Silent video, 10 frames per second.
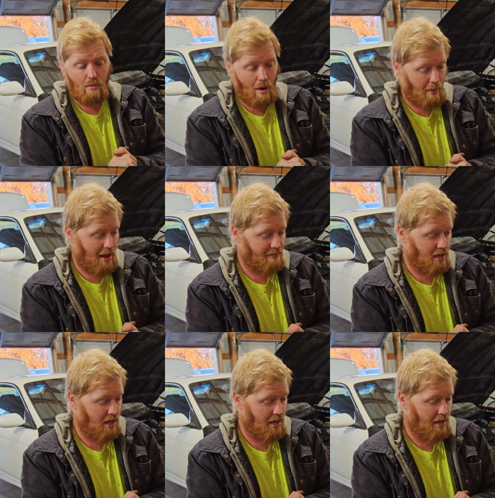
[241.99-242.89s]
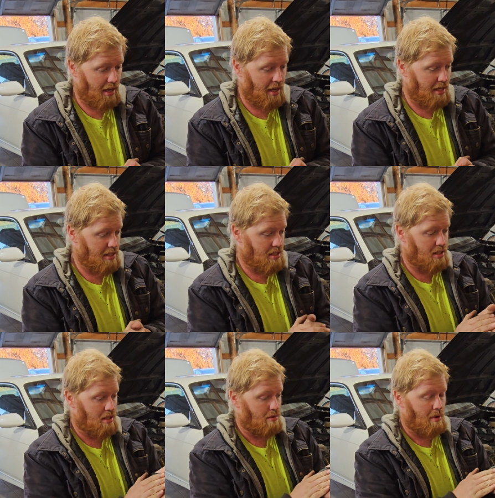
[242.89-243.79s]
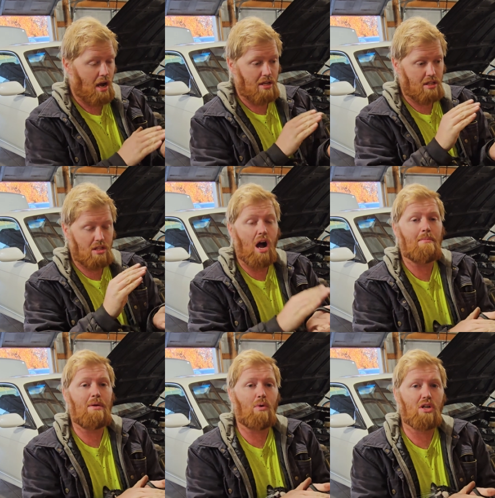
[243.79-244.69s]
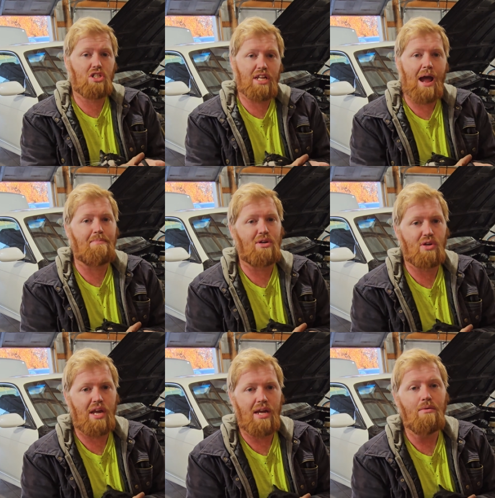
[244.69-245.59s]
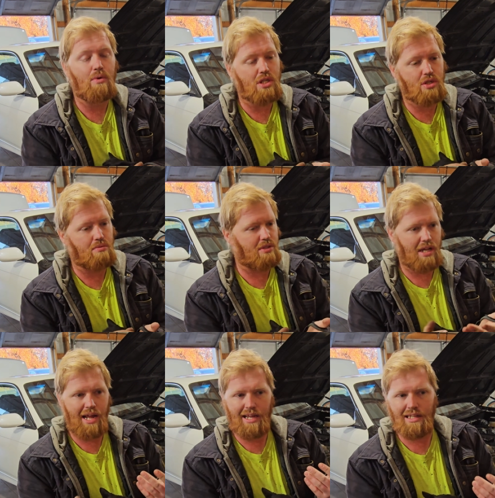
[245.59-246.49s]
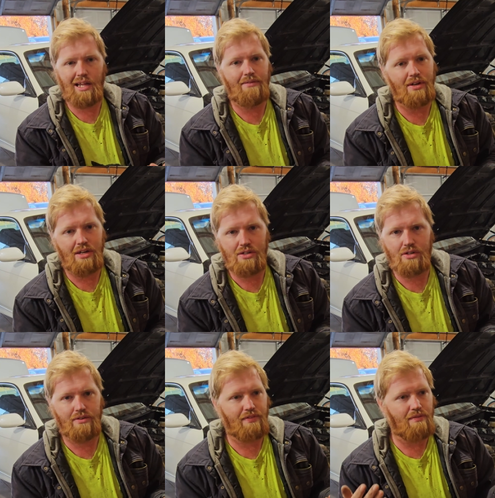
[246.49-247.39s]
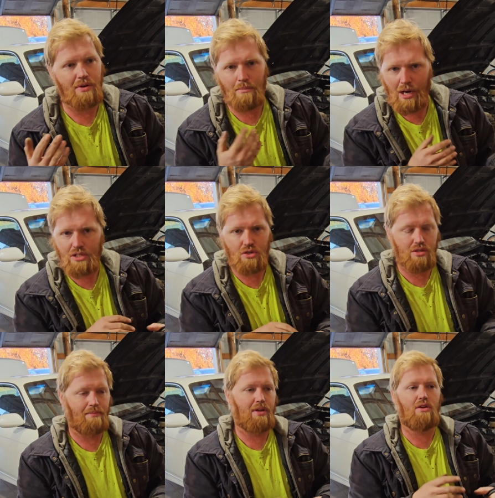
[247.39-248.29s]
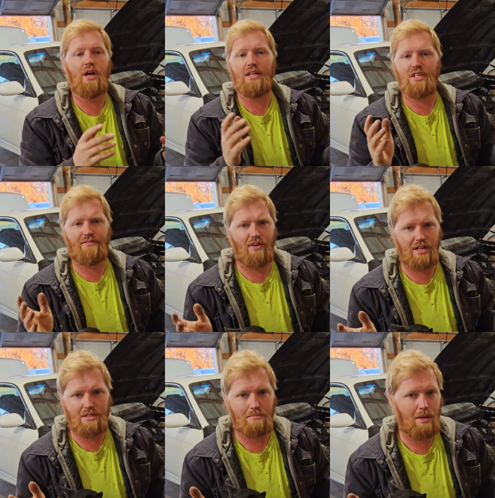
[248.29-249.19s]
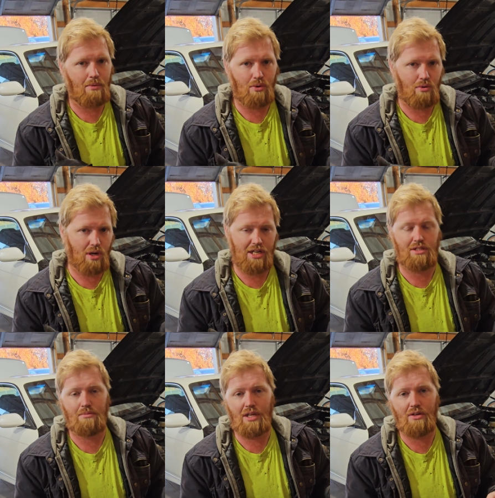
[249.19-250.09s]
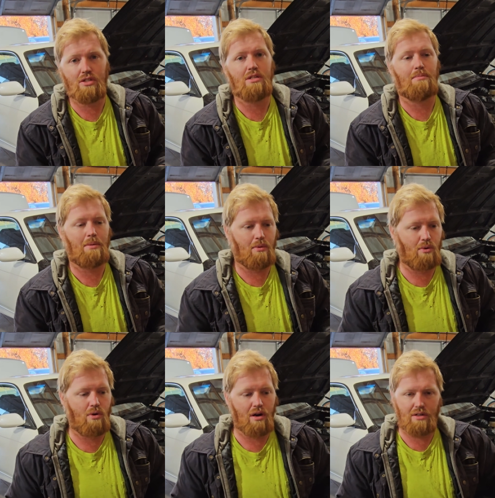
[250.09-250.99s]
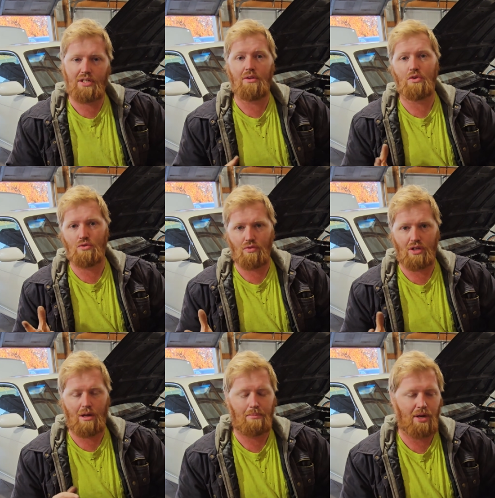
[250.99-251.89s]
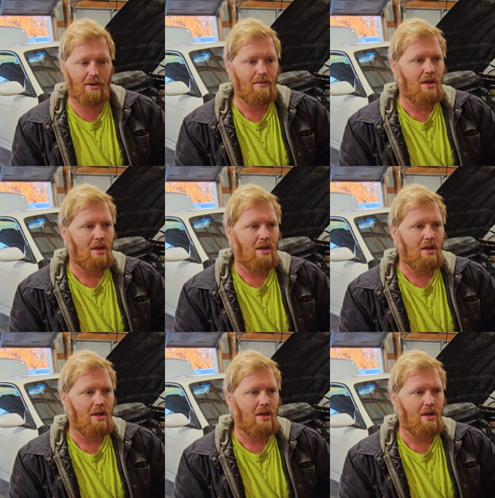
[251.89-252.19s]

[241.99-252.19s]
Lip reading: What we have done is we got the Dummy Works adapter kit, which was like $1,150 or something. You guys can find some people who will cut some deals, some people who are dealers for the company.